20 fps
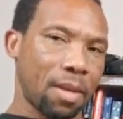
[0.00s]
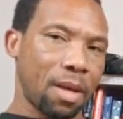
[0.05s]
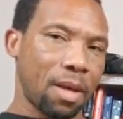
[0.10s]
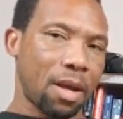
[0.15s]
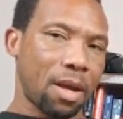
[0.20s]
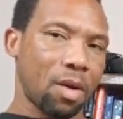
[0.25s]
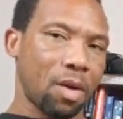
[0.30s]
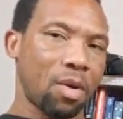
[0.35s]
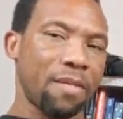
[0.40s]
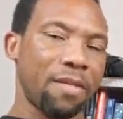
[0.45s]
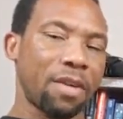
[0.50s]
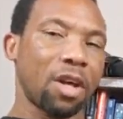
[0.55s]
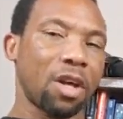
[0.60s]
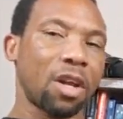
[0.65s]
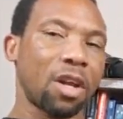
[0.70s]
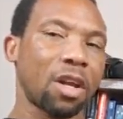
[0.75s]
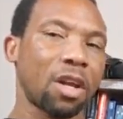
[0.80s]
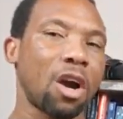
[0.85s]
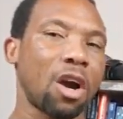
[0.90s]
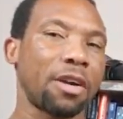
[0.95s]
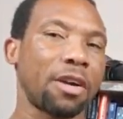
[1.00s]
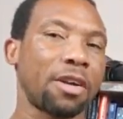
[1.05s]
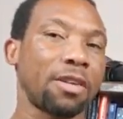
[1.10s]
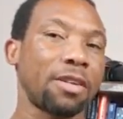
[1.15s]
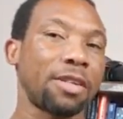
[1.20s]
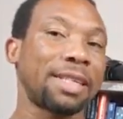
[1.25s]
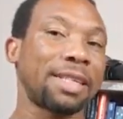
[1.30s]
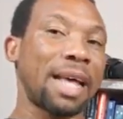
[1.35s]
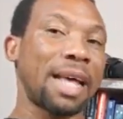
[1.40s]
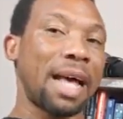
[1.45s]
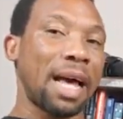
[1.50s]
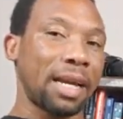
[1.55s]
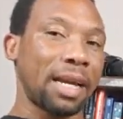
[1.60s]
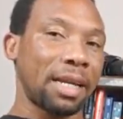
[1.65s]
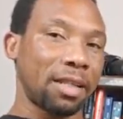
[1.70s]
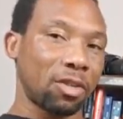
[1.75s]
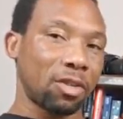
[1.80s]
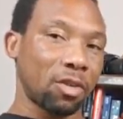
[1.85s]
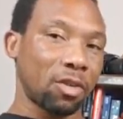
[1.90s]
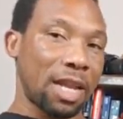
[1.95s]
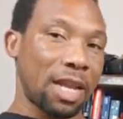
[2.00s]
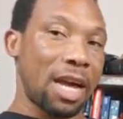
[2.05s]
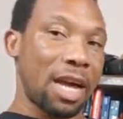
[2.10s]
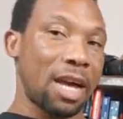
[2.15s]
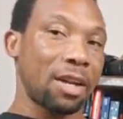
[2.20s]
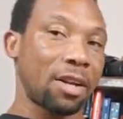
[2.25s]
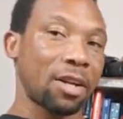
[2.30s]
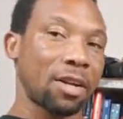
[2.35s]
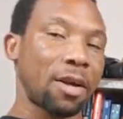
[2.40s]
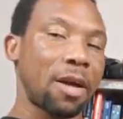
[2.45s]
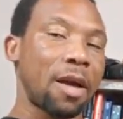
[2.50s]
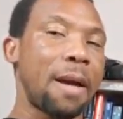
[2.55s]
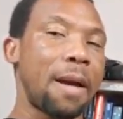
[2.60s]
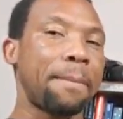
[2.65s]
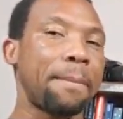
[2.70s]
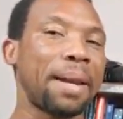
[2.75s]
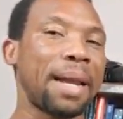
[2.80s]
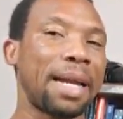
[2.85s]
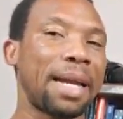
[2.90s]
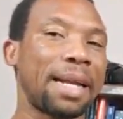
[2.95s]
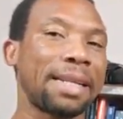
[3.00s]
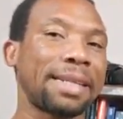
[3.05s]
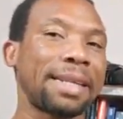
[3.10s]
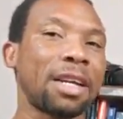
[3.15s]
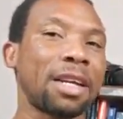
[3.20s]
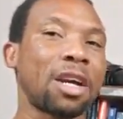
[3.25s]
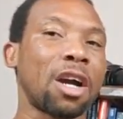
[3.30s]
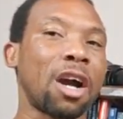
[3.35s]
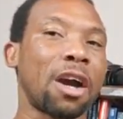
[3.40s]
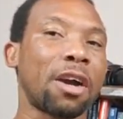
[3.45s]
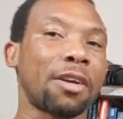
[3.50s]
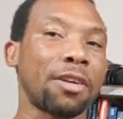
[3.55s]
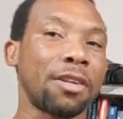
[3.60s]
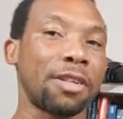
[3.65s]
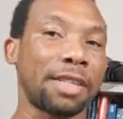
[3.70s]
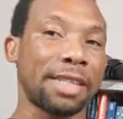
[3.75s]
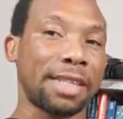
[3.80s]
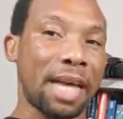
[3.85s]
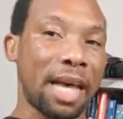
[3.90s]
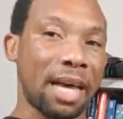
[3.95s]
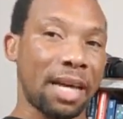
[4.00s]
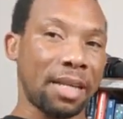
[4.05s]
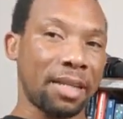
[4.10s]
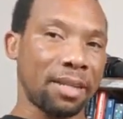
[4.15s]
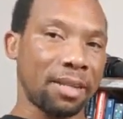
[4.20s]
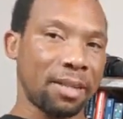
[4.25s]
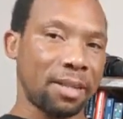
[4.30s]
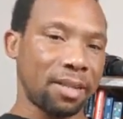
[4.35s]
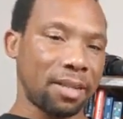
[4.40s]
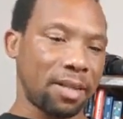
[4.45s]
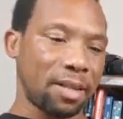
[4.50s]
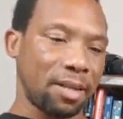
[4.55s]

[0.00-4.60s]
I don't have a lot of cardinal signs or planets and cardinal signs,